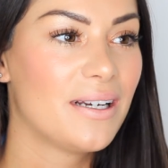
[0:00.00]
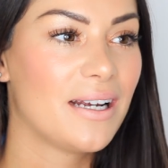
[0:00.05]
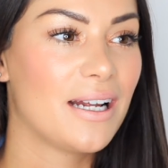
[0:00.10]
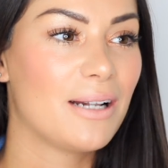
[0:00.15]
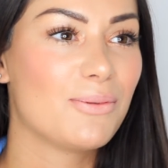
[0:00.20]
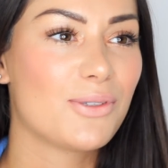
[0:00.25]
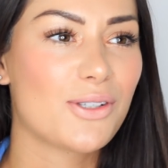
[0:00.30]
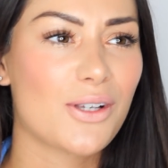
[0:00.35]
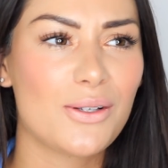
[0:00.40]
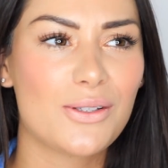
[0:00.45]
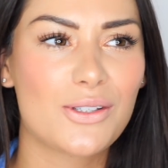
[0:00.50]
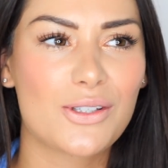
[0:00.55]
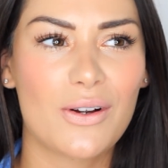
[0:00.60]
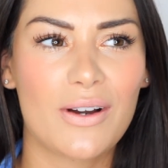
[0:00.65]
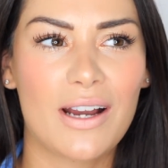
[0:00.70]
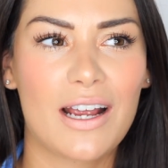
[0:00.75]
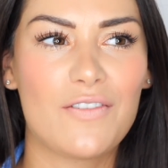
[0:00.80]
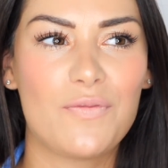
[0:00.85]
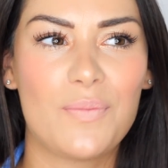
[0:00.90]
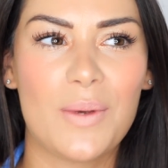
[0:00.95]
I'm so
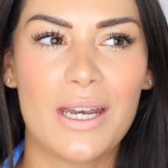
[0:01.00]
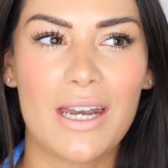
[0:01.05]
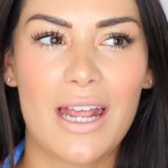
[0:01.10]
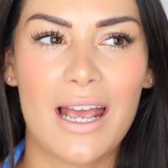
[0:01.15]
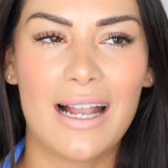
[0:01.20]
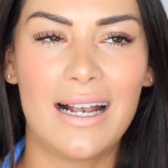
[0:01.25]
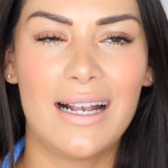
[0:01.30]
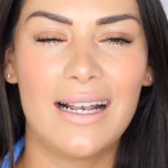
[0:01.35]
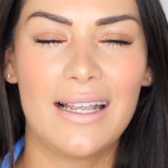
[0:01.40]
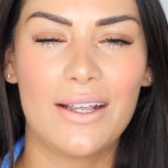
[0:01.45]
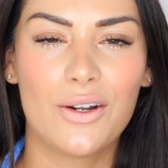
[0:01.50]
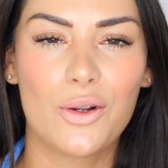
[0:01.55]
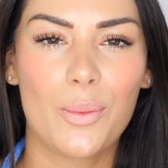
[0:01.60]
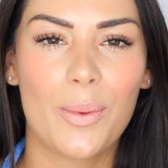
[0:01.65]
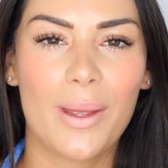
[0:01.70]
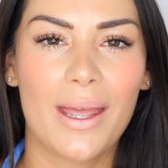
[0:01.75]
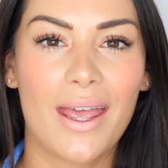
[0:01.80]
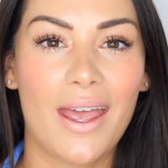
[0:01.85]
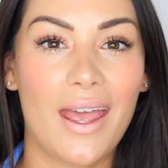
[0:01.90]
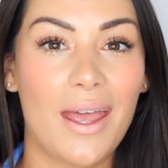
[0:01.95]
sorry I've been a little
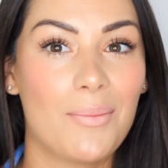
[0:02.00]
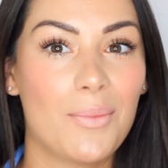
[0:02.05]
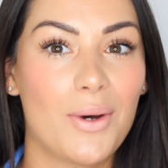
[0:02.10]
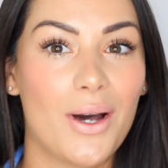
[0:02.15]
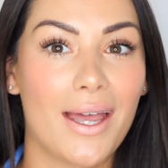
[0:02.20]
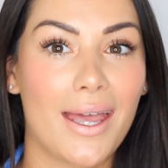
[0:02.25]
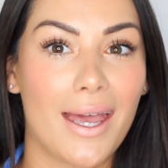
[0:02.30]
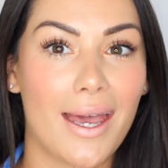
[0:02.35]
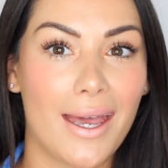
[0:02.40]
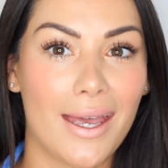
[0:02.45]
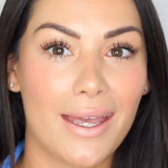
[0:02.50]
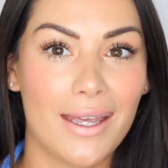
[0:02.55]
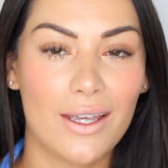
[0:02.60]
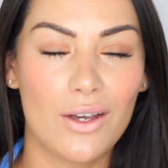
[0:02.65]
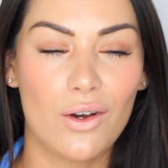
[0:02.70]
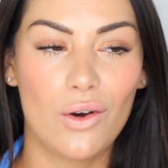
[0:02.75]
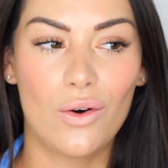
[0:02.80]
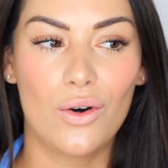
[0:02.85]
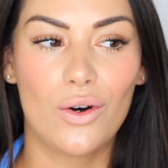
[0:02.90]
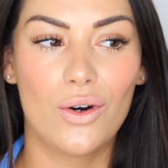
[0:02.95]
bit
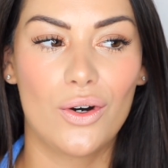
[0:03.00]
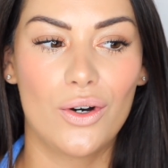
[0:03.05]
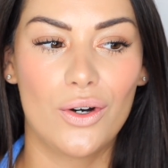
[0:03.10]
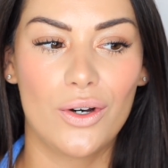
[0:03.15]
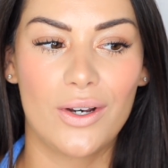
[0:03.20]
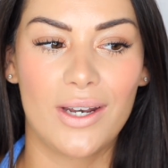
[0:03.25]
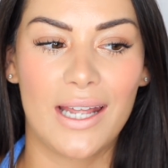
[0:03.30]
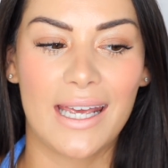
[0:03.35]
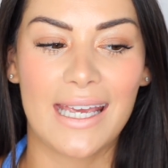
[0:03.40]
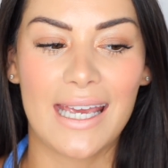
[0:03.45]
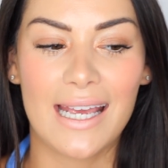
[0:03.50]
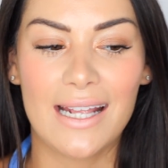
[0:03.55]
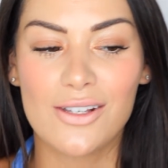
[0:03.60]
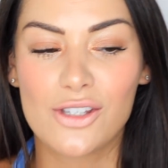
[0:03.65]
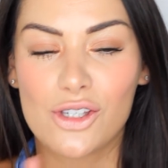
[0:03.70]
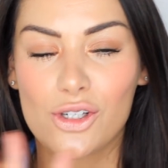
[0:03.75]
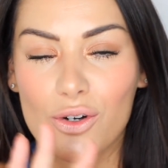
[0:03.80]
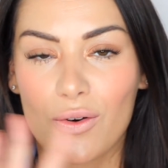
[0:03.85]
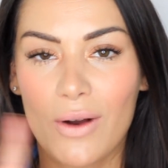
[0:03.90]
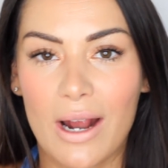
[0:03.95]
MIA on like
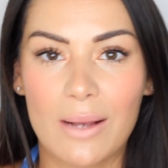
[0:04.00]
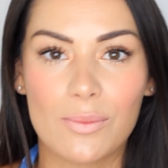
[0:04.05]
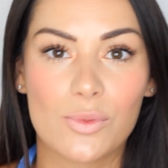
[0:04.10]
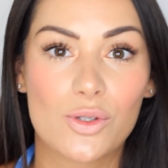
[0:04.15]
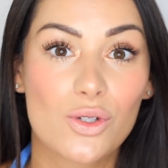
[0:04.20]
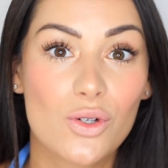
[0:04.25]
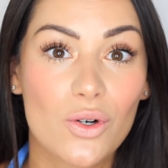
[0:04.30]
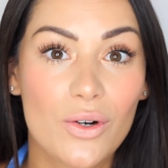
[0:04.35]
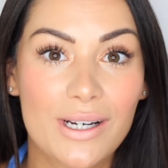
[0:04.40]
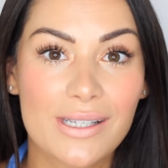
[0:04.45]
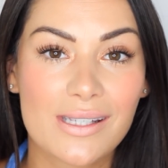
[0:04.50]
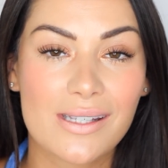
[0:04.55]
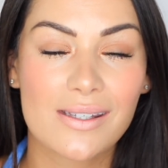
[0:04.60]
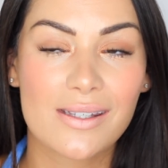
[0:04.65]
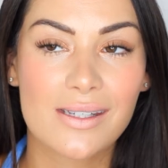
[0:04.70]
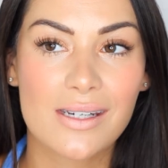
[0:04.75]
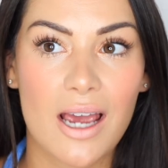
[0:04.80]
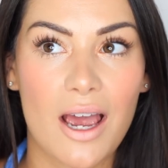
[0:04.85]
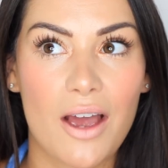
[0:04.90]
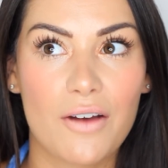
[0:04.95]
Instagram stories and
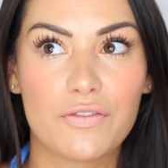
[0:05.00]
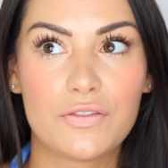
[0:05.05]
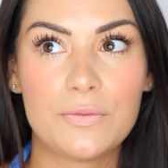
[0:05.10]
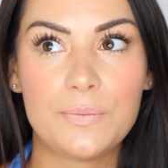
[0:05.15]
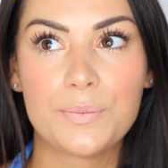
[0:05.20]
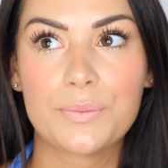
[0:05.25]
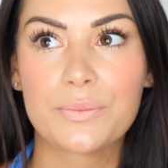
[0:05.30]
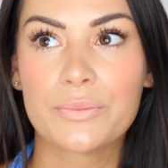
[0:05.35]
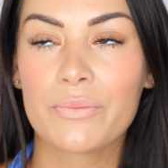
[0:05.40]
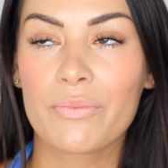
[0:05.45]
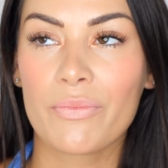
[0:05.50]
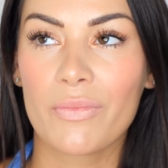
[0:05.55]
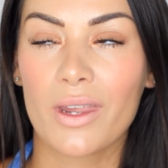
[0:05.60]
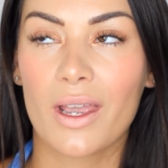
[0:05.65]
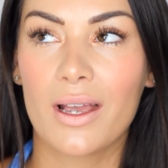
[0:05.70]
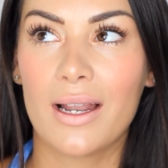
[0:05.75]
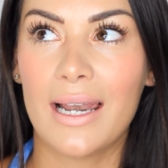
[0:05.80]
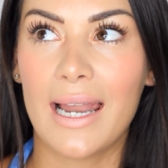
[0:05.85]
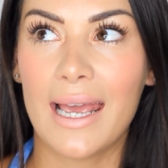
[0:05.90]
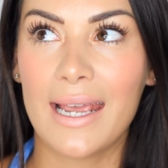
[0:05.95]
stuff
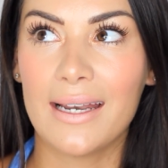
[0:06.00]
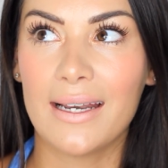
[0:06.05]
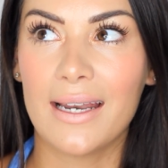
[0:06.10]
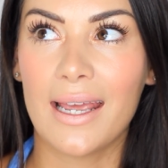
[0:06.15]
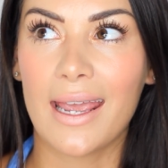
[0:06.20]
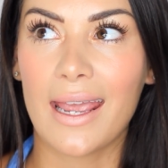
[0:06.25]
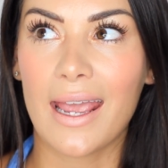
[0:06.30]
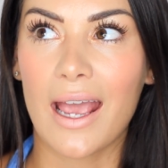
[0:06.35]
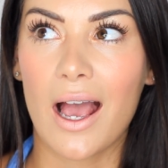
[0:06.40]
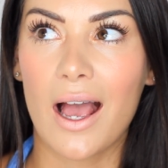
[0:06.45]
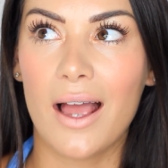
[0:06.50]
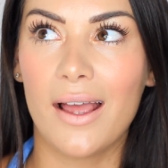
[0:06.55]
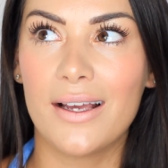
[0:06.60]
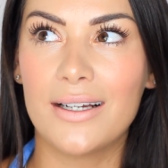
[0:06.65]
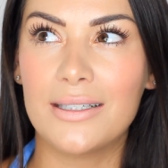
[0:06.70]
lately.